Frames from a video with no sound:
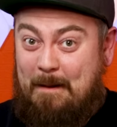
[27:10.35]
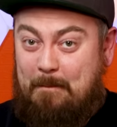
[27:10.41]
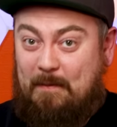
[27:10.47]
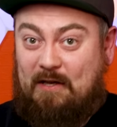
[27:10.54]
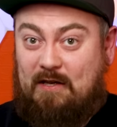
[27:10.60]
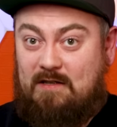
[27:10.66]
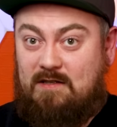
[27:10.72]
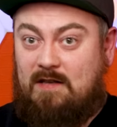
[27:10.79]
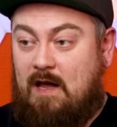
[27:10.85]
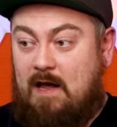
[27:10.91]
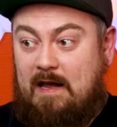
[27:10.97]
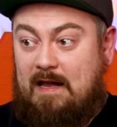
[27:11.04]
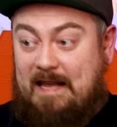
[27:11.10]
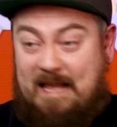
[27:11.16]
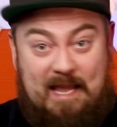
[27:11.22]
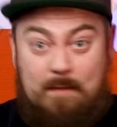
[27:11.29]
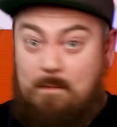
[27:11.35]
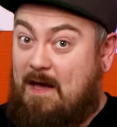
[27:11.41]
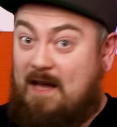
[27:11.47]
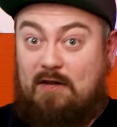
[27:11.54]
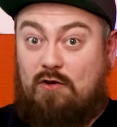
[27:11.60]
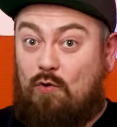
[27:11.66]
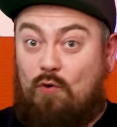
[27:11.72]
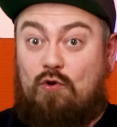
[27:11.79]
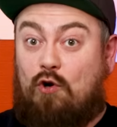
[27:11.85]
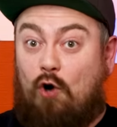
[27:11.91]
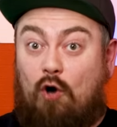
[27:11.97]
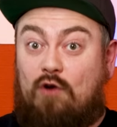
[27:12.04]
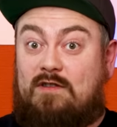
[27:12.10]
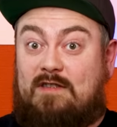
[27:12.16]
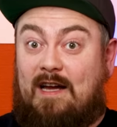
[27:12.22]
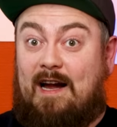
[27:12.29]
because he made no
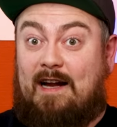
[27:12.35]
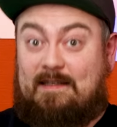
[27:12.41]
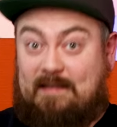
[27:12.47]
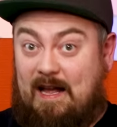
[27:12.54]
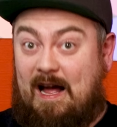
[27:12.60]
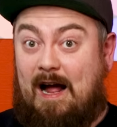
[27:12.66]
contact